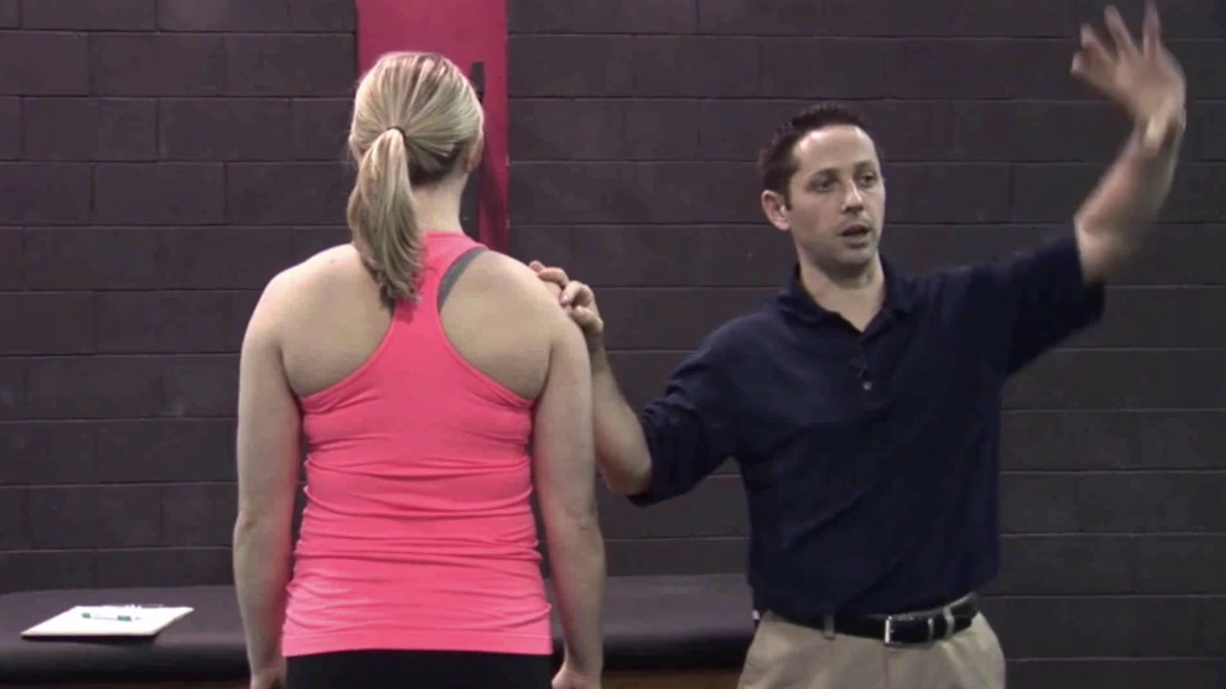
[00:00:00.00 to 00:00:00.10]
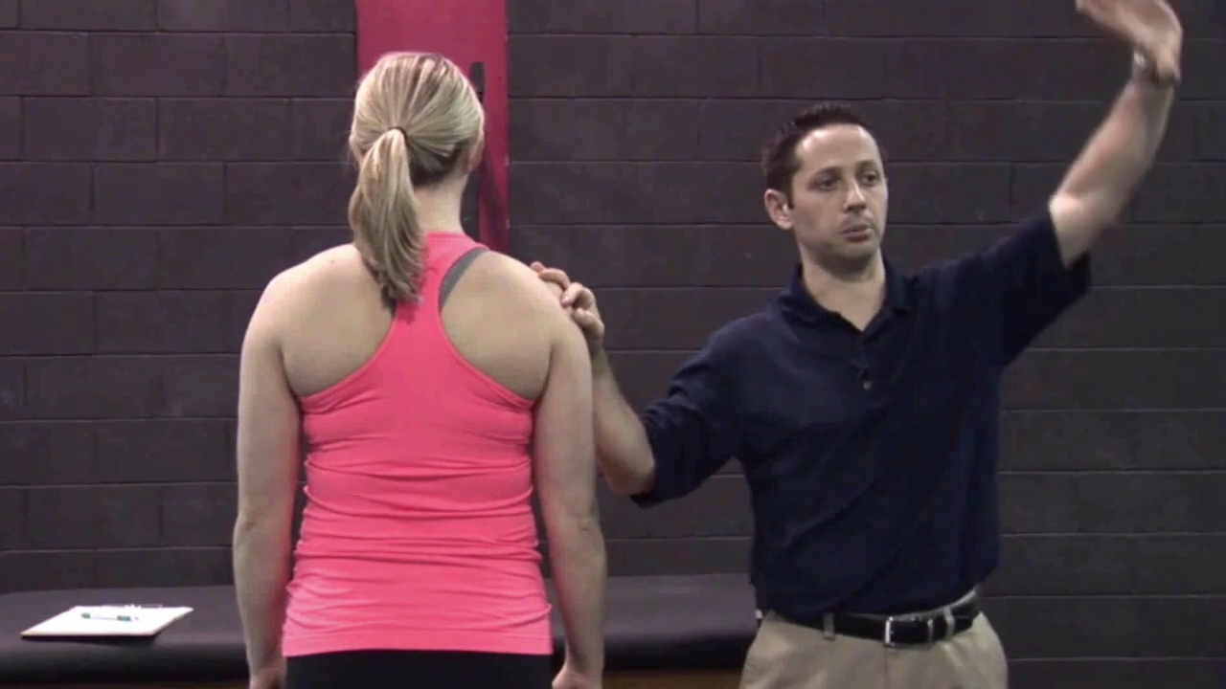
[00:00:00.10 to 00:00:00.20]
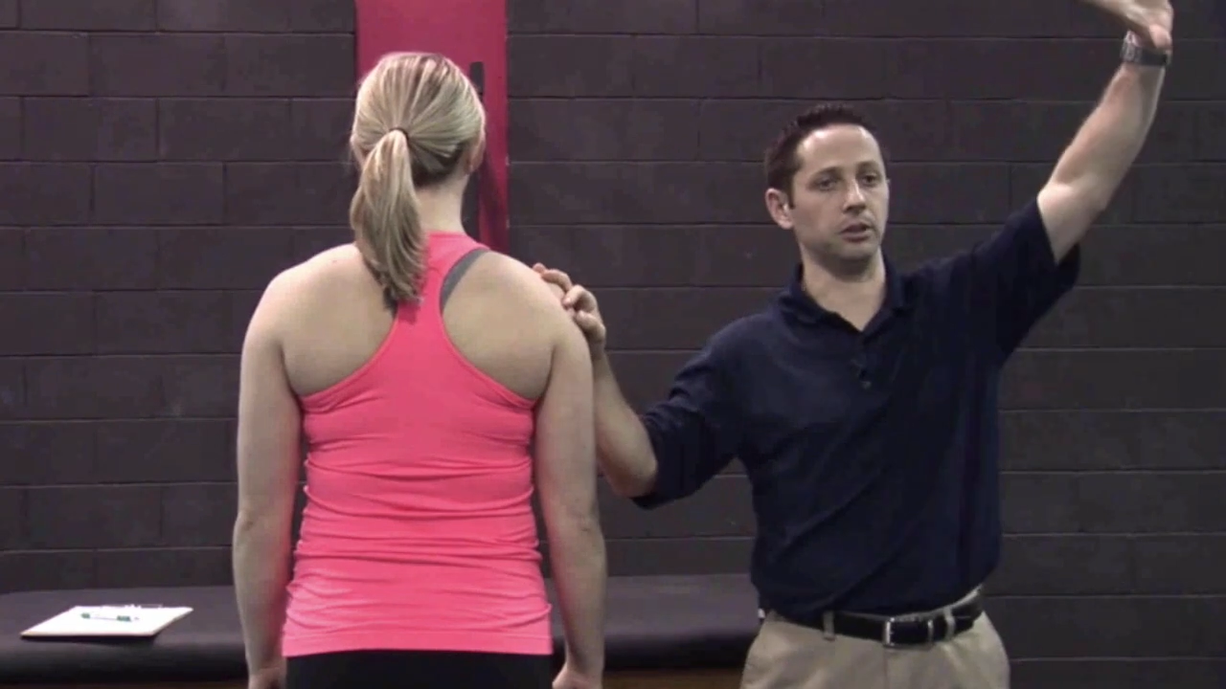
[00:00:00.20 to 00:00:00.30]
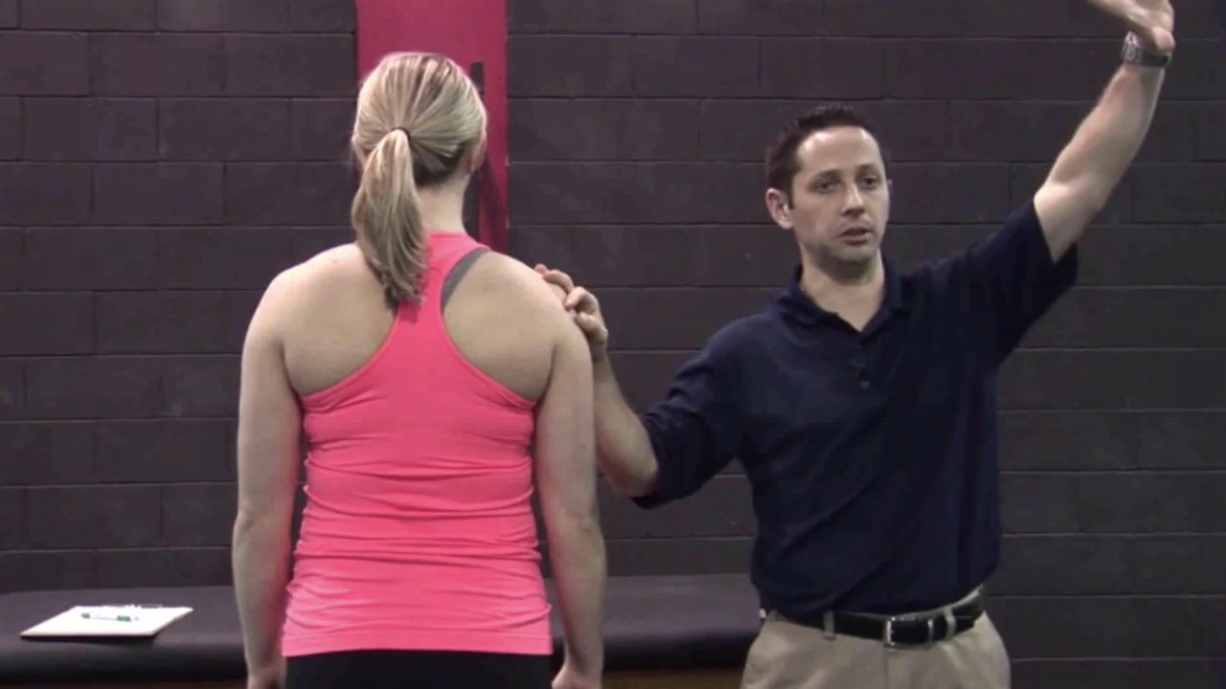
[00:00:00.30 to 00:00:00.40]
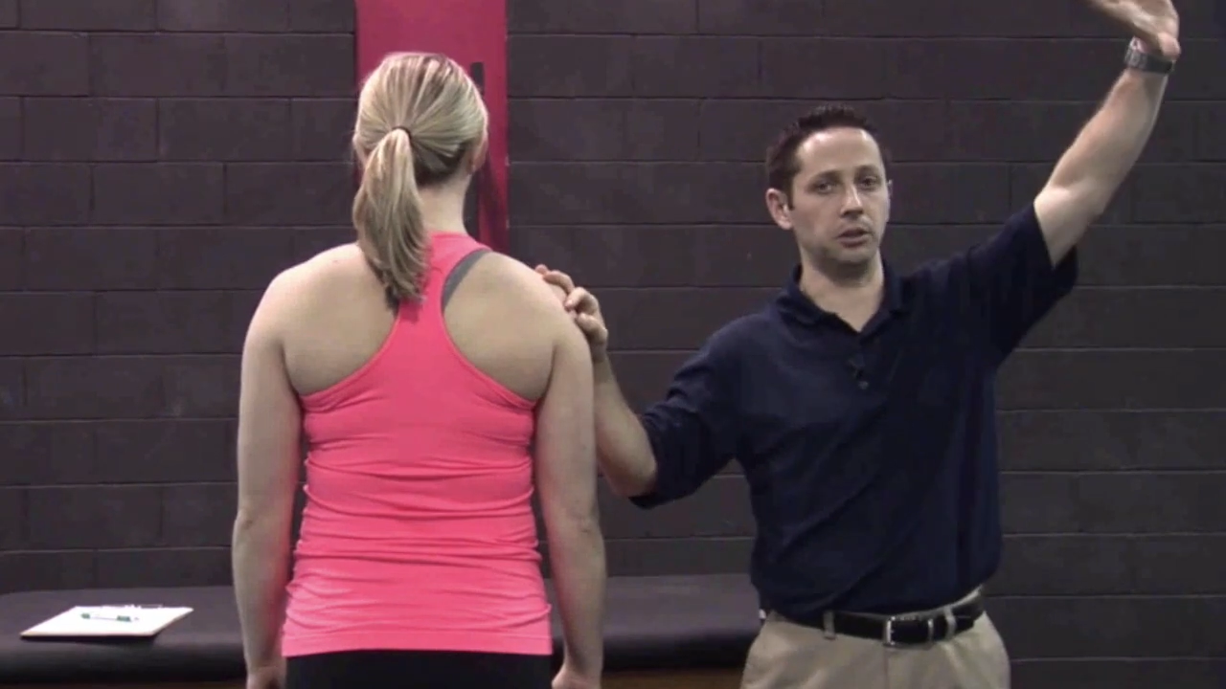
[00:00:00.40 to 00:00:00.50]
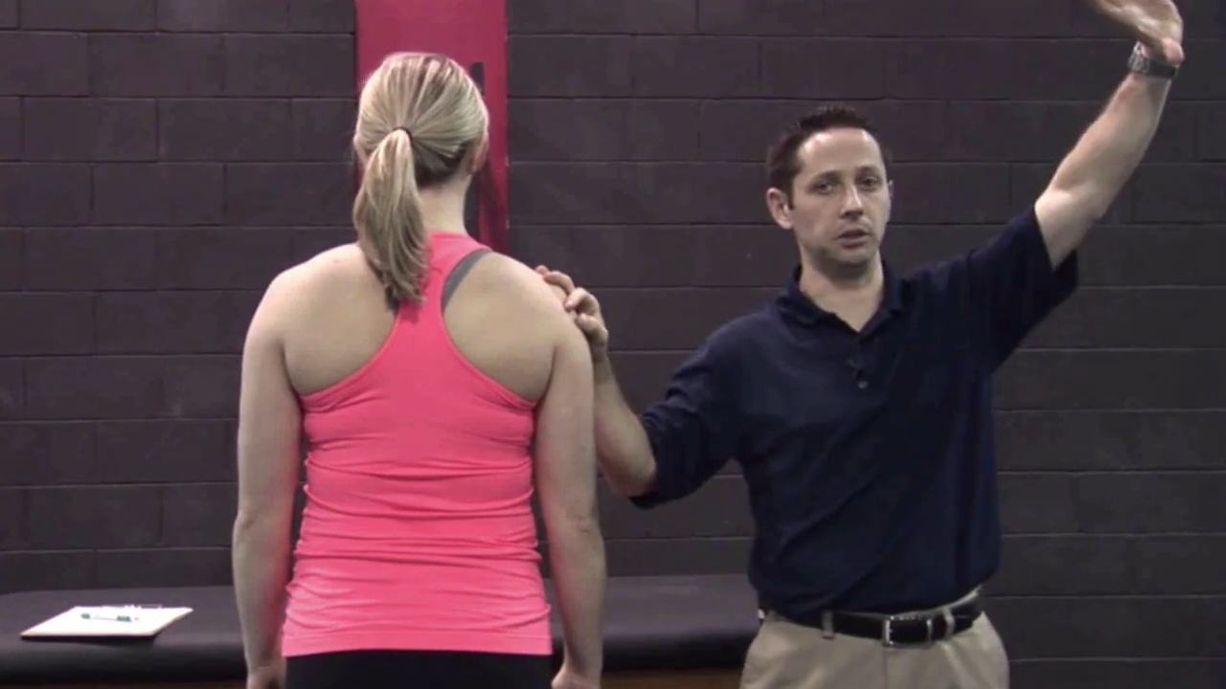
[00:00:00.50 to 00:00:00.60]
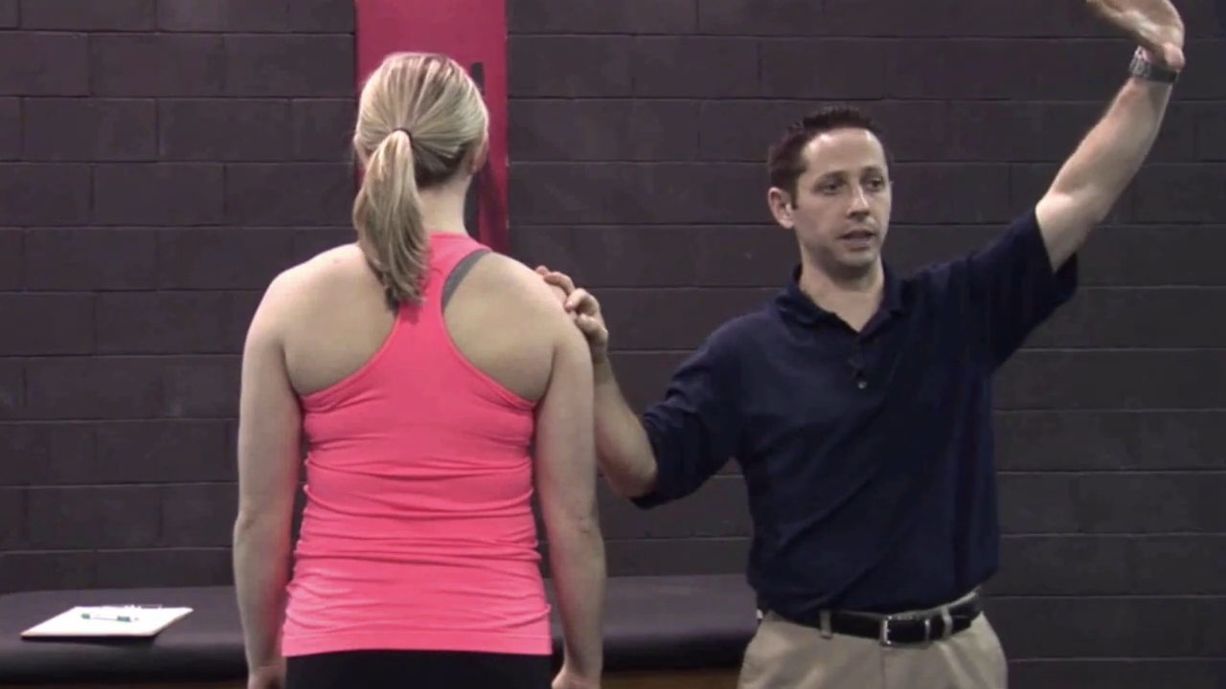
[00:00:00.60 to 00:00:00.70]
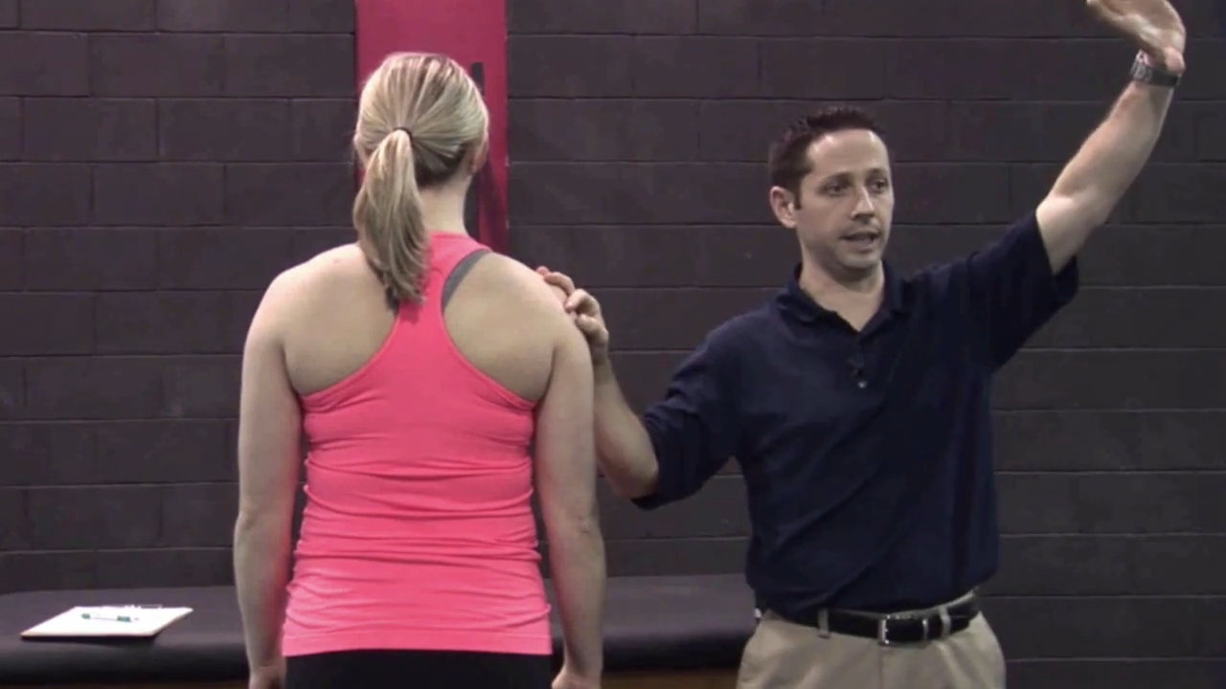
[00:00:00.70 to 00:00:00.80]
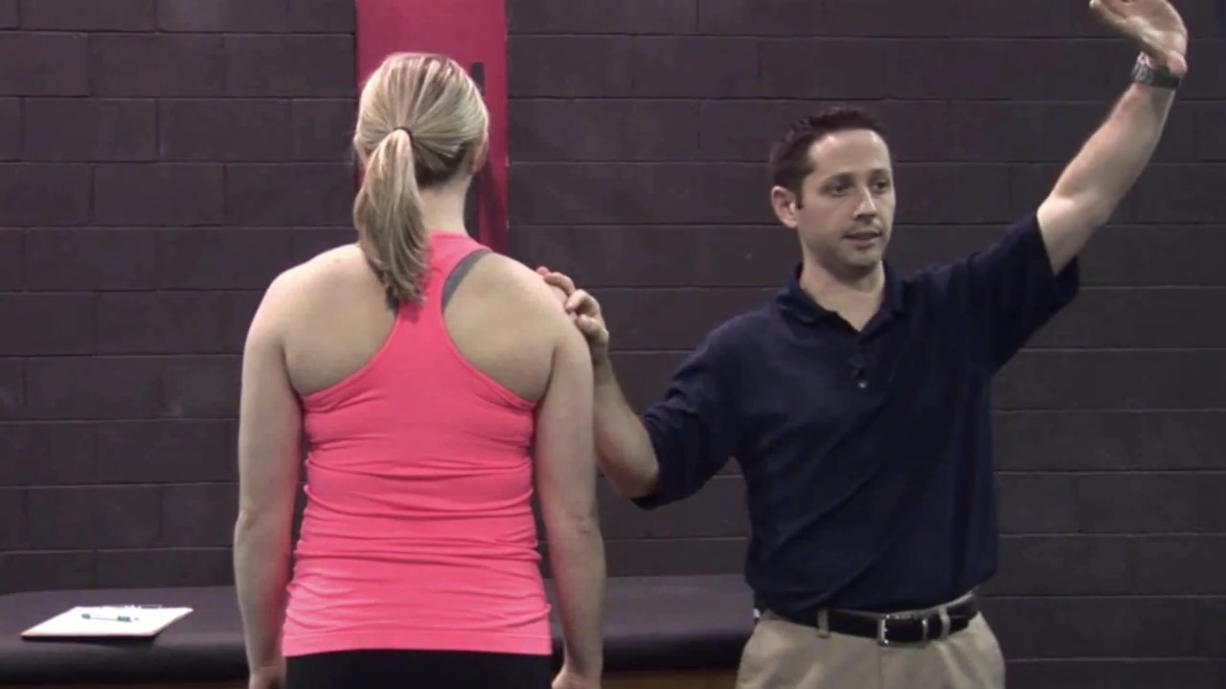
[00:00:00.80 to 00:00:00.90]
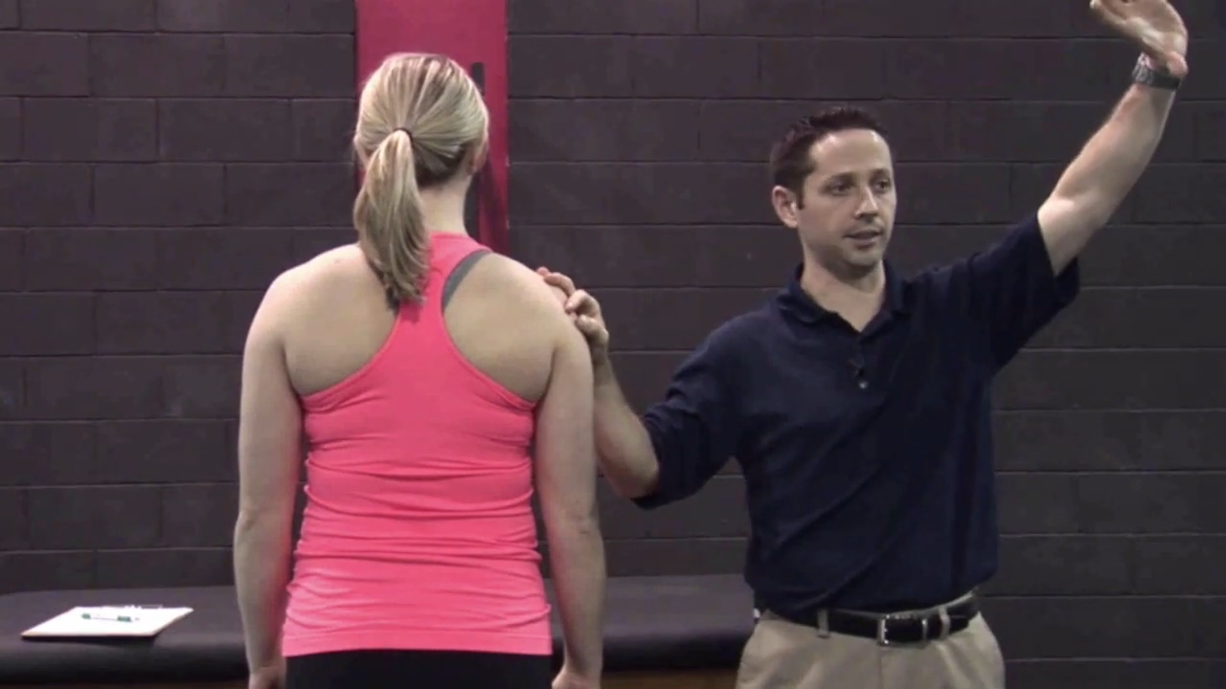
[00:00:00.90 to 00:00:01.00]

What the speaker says: upwardly rotating